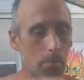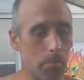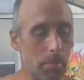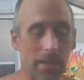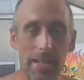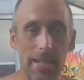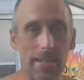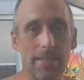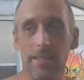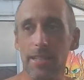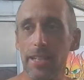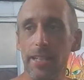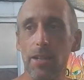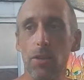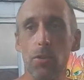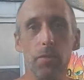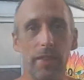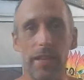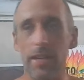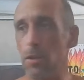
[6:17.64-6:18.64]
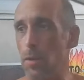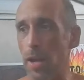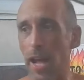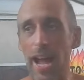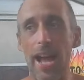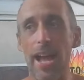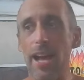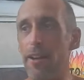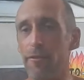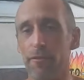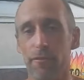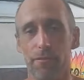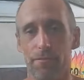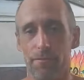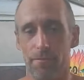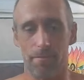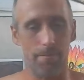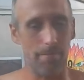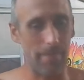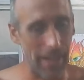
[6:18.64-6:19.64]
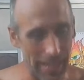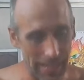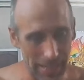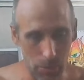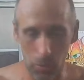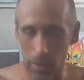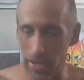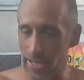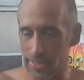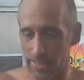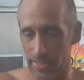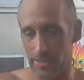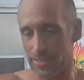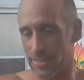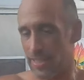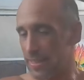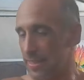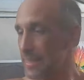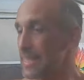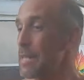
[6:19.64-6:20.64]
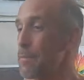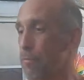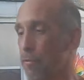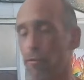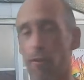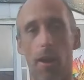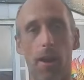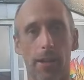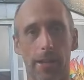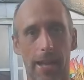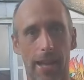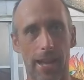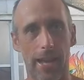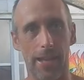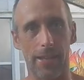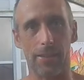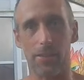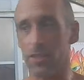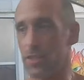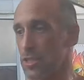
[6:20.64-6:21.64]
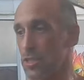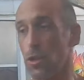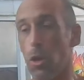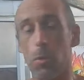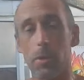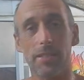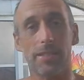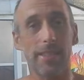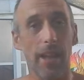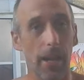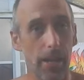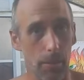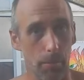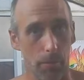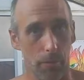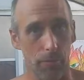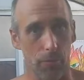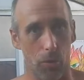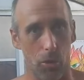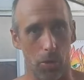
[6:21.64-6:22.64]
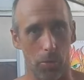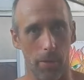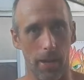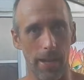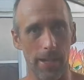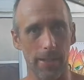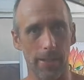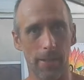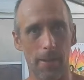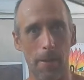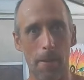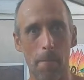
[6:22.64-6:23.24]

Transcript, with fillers: because they don't they don't have any way to, to leapfrog ahead. This is no one's done it before, right?